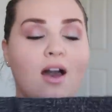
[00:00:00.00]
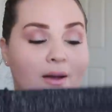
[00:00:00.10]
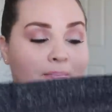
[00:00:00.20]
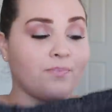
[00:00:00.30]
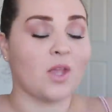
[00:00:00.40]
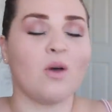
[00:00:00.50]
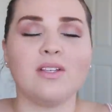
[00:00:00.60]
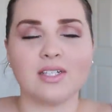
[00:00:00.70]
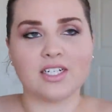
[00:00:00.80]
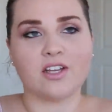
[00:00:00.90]
oh,
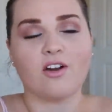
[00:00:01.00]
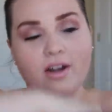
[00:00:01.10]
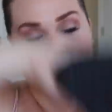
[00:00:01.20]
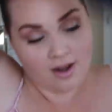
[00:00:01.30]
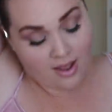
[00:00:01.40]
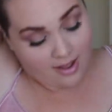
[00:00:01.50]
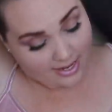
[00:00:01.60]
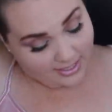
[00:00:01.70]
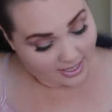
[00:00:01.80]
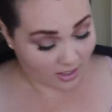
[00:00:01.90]
this is actually a cardigan.
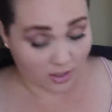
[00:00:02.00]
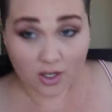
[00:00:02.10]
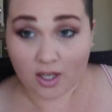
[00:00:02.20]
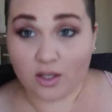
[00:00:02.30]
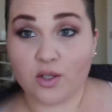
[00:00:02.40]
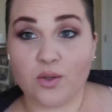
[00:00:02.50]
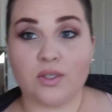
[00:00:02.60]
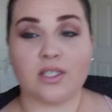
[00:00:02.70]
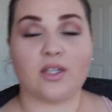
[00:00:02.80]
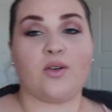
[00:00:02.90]
It's like a
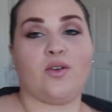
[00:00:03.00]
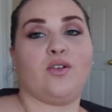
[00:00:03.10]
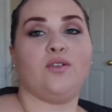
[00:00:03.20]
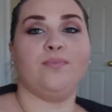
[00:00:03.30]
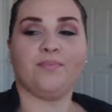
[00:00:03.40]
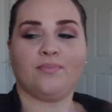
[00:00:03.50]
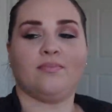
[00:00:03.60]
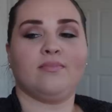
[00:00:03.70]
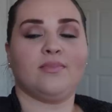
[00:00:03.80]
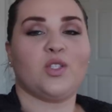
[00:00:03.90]
loose little
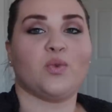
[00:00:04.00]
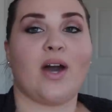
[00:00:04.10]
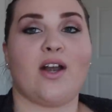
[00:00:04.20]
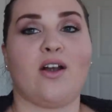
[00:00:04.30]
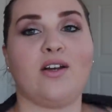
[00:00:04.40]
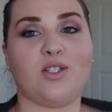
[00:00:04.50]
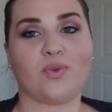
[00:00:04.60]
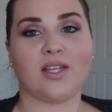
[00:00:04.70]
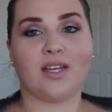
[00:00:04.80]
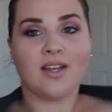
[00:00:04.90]
sweater.
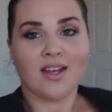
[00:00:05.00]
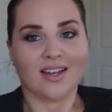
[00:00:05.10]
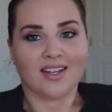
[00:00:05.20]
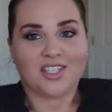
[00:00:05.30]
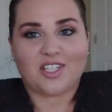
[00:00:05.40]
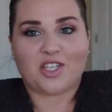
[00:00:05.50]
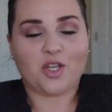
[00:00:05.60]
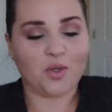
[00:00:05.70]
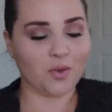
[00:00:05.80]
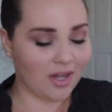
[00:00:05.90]
It's really, It's just
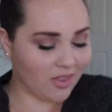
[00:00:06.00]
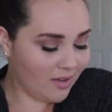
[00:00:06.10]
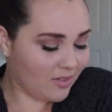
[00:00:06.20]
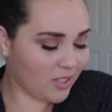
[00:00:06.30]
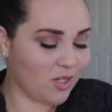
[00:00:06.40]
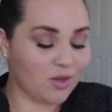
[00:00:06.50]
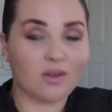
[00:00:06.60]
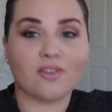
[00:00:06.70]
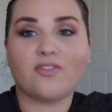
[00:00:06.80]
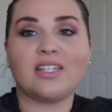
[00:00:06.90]
cute. I thought it was
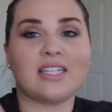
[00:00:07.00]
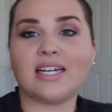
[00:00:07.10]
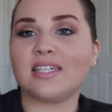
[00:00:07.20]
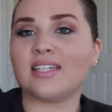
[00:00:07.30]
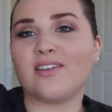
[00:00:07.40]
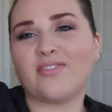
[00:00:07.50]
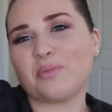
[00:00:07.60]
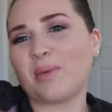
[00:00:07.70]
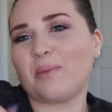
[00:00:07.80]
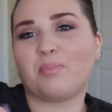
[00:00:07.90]
cute. It fits nicely. It
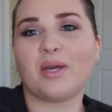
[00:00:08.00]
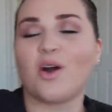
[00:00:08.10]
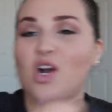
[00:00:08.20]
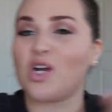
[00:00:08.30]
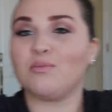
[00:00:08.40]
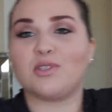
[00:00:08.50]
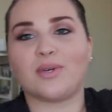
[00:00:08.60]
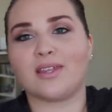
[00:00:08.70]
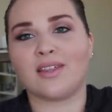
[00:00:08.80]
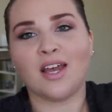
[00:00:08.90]
fits my big arms
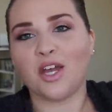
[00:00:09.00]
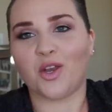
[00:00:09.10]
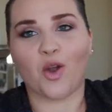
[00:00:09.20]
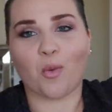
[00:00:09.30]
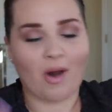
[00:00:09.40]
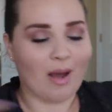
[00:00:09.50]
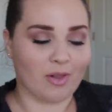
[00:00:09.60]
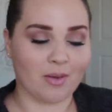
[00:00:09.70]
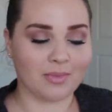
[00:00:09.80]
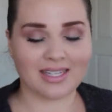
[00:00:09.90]
with no
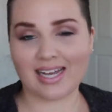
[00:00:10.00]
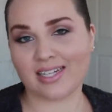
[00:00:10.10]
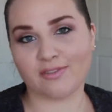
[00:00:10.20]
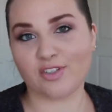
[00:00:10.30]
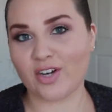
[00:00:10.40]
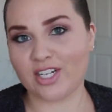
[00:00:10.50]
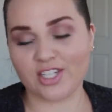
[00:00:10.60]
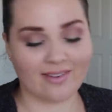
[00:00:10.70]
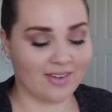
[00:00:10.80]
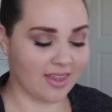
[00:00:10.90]
problem. Lots of
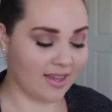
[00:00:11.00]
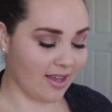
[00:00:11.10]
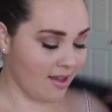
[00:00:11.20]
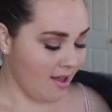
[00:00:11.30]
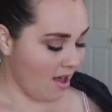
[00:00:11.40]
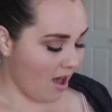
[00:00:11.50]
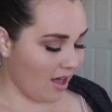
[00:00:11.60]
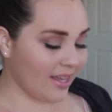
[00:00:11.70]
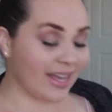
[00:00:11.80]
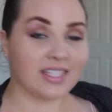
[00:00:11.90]
stretch and everything.
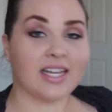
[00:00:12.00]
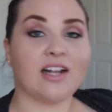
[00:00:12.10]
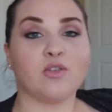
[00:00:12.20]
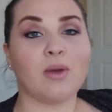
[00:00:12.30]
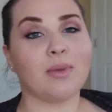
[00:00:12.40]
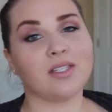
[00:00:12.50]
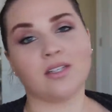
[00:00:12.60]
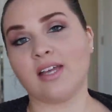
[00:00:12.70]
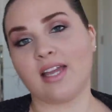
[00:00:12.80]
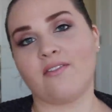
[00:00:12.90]
Like I said, I'll do my best
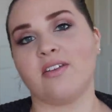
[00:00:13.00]
to link